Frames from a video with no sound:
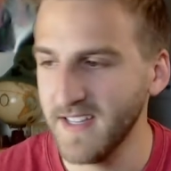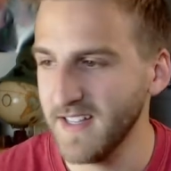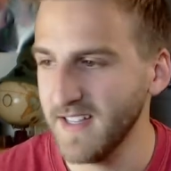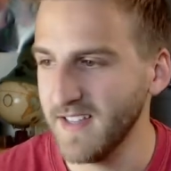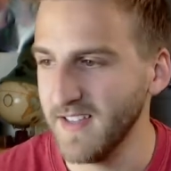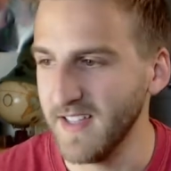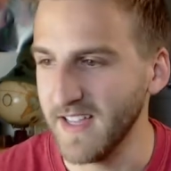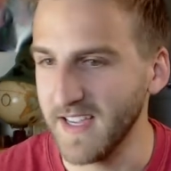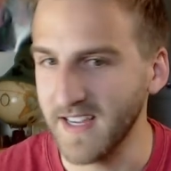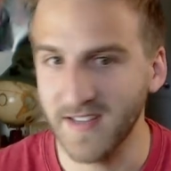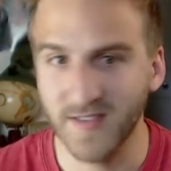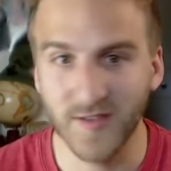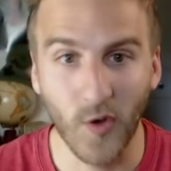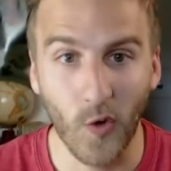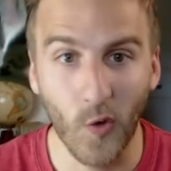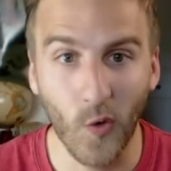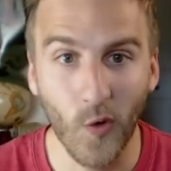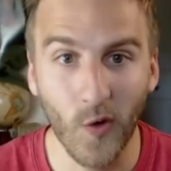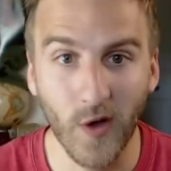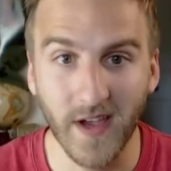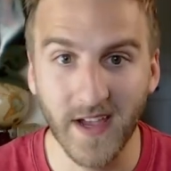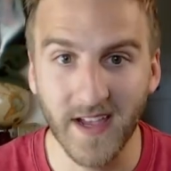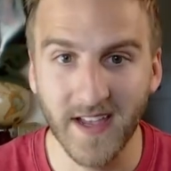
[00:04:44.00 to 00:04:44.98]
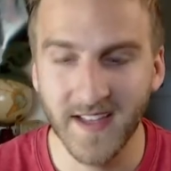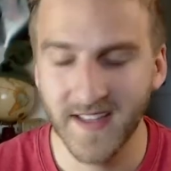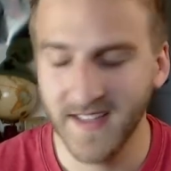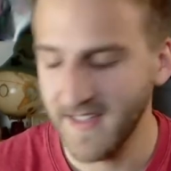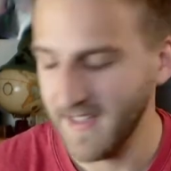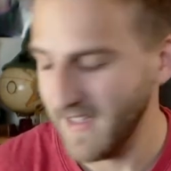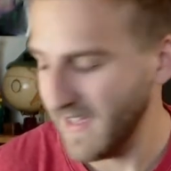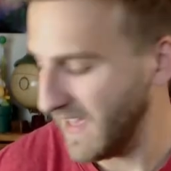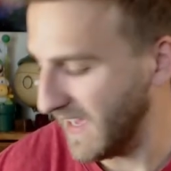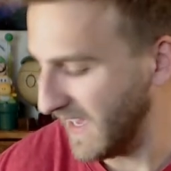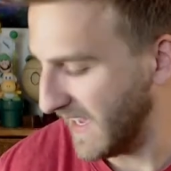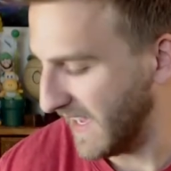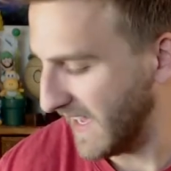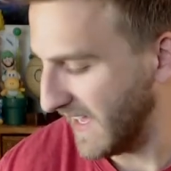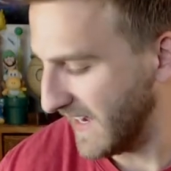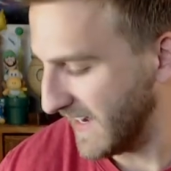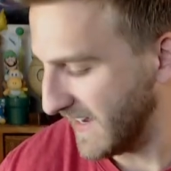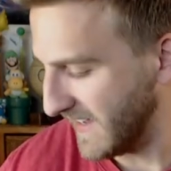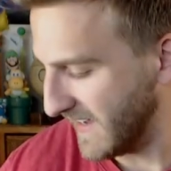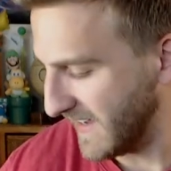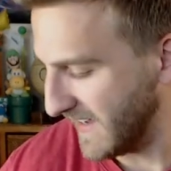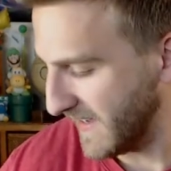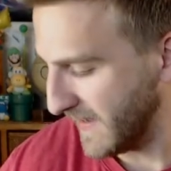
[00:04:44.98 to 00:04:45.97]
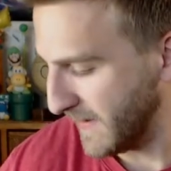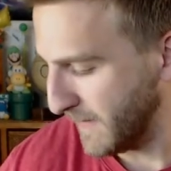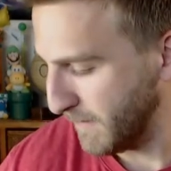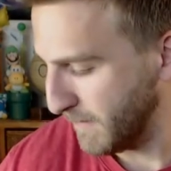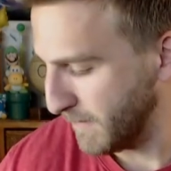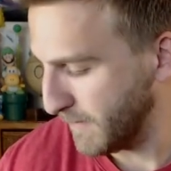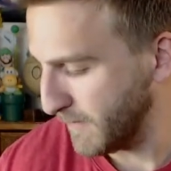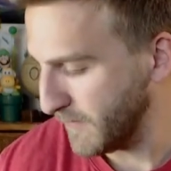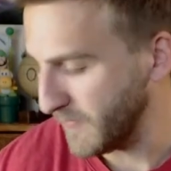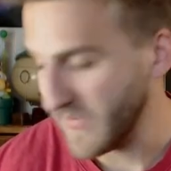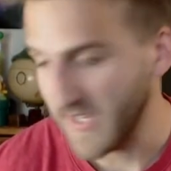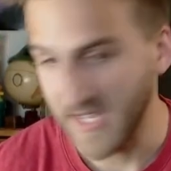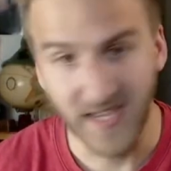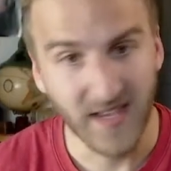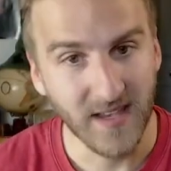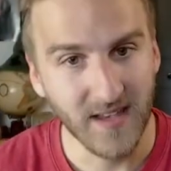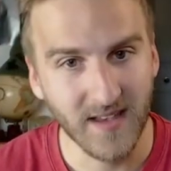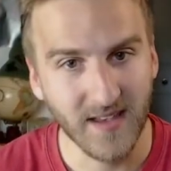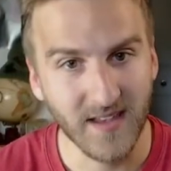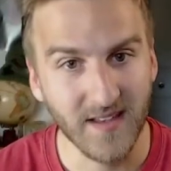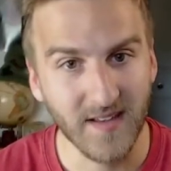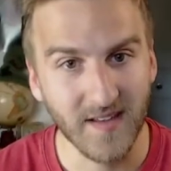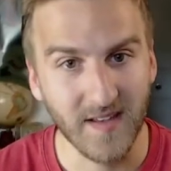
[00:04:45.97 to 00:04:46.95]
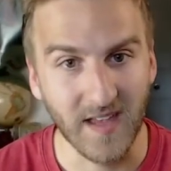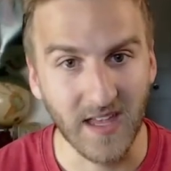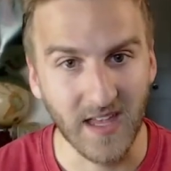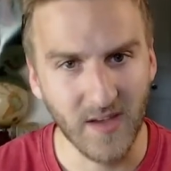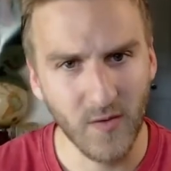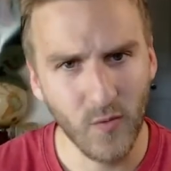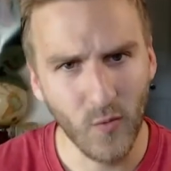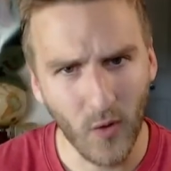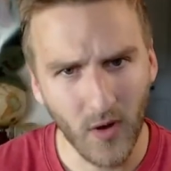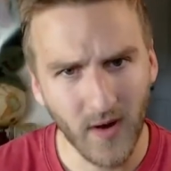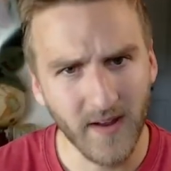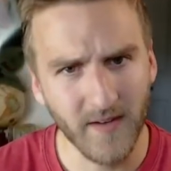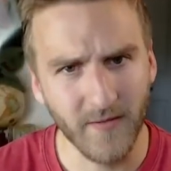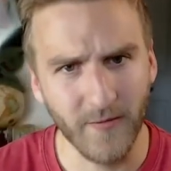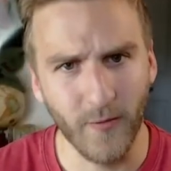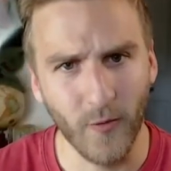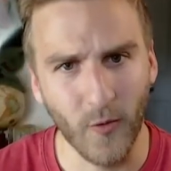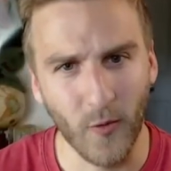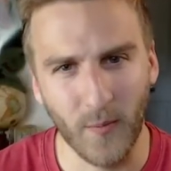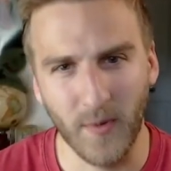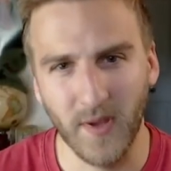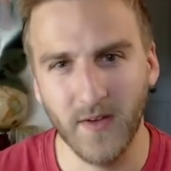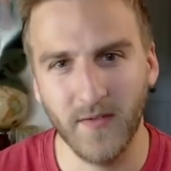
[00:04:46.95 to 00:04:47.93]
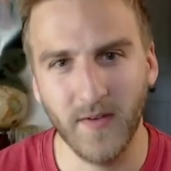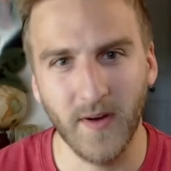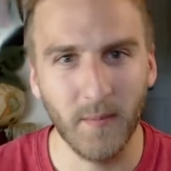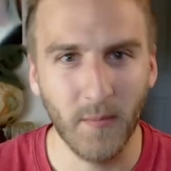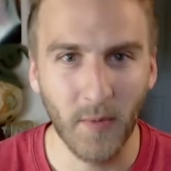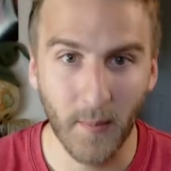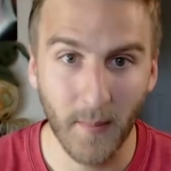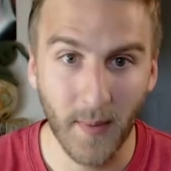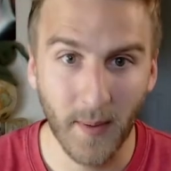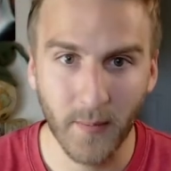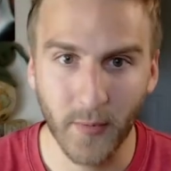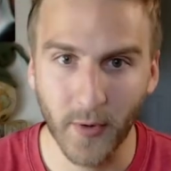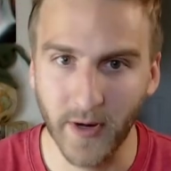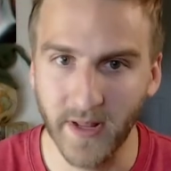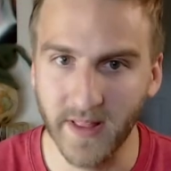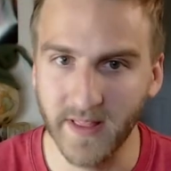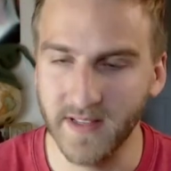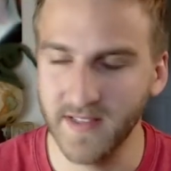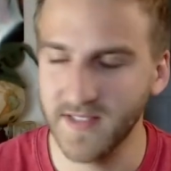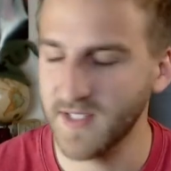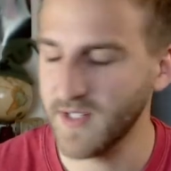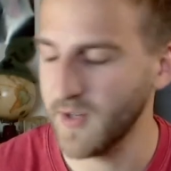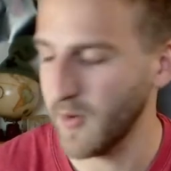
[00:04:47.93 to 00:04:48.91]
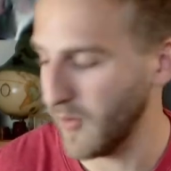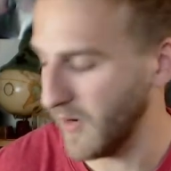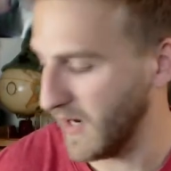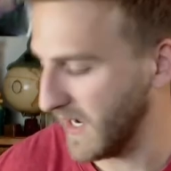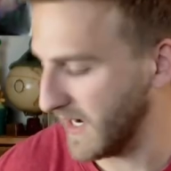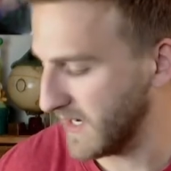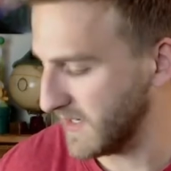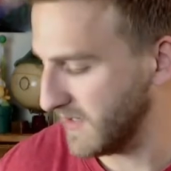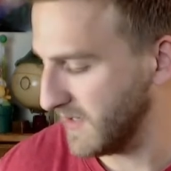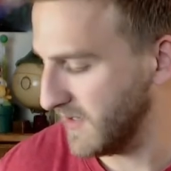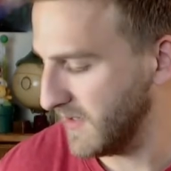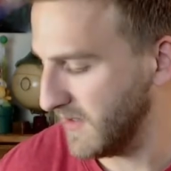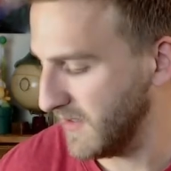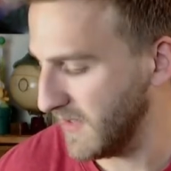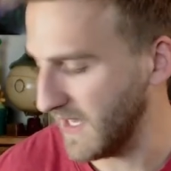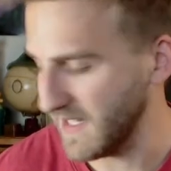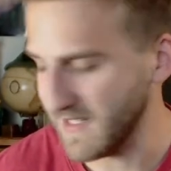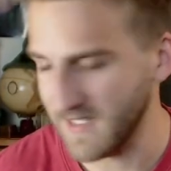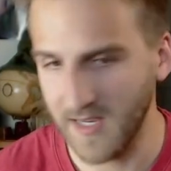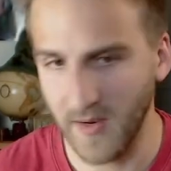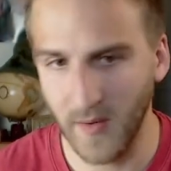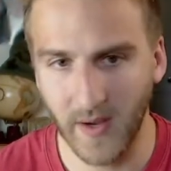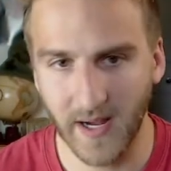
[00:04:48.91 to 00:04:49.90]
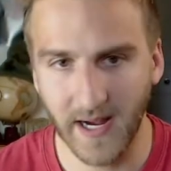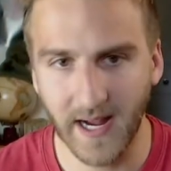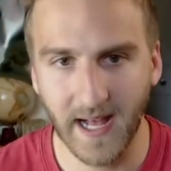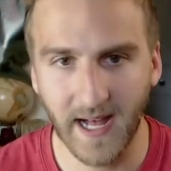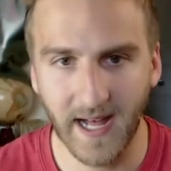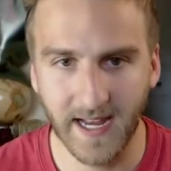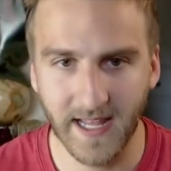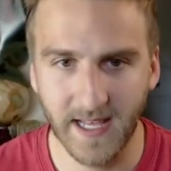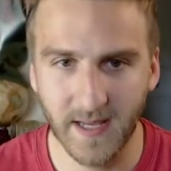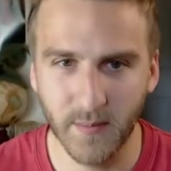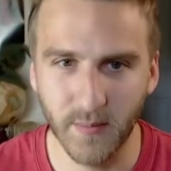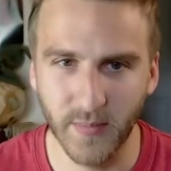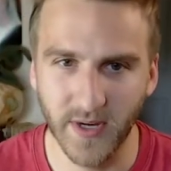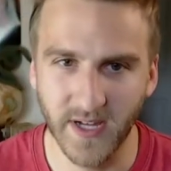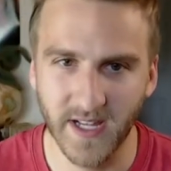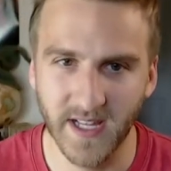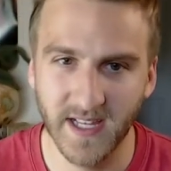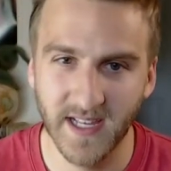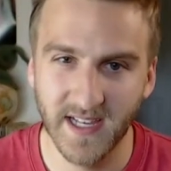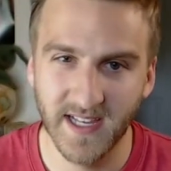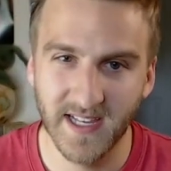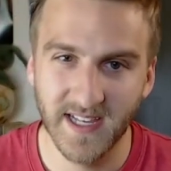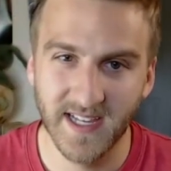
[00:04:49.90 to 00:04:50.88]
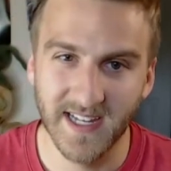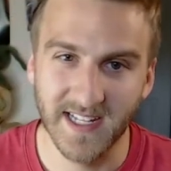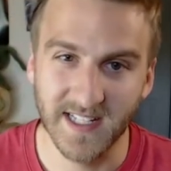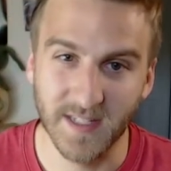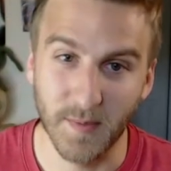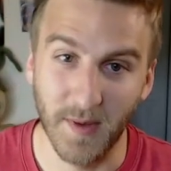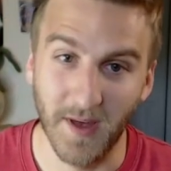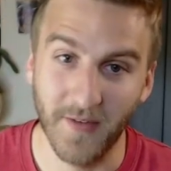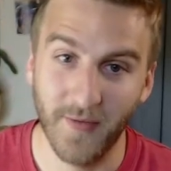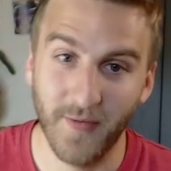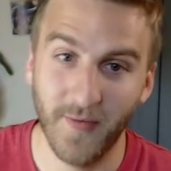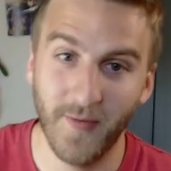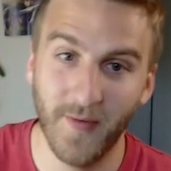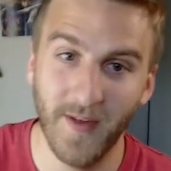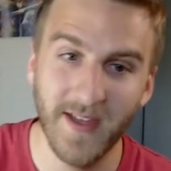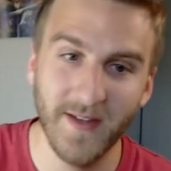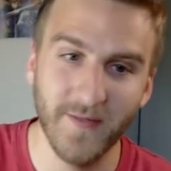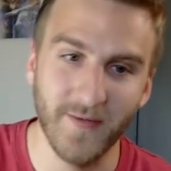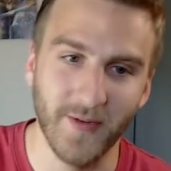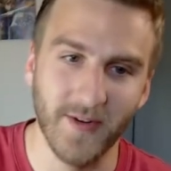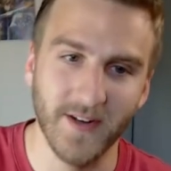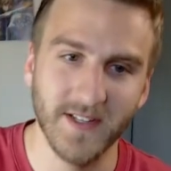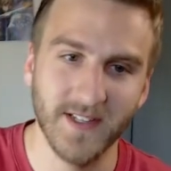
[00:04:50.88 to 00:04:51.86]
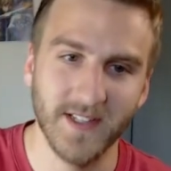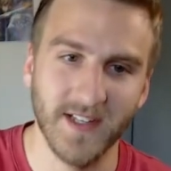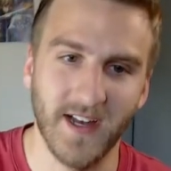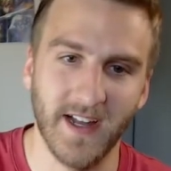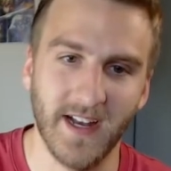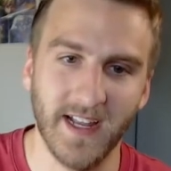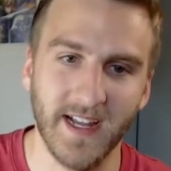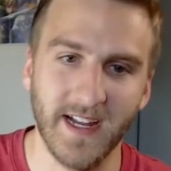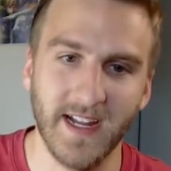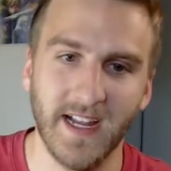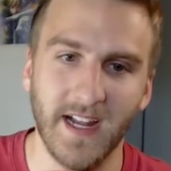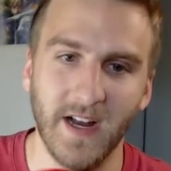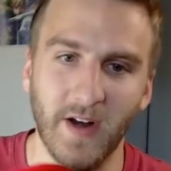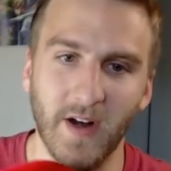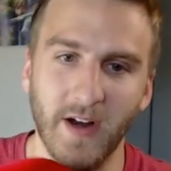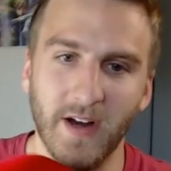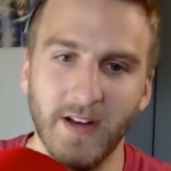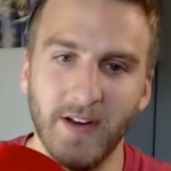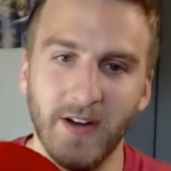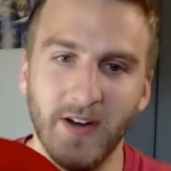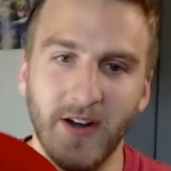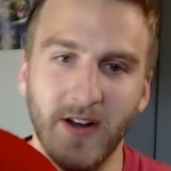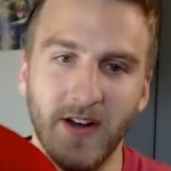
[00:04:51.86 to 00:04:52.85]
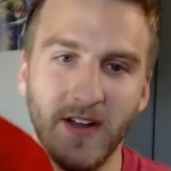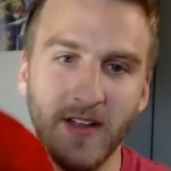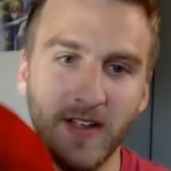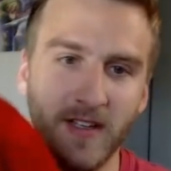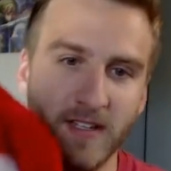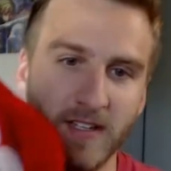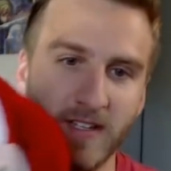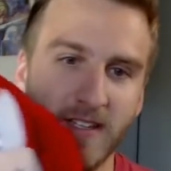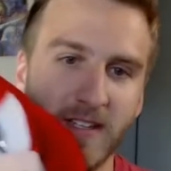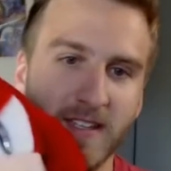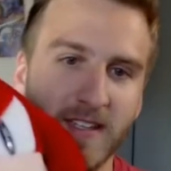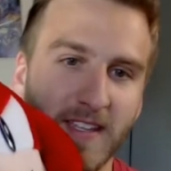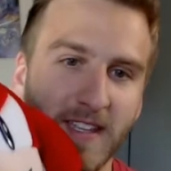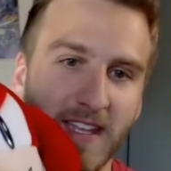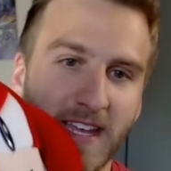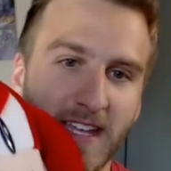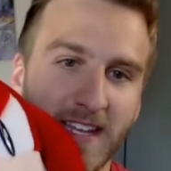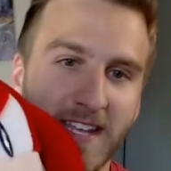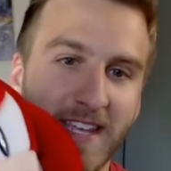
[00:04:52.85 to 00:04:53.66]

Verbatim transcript: like toy, and uh, he he won it for me if I'm remembering this correct. That's how I got it. But it's my favorite Sonic character. That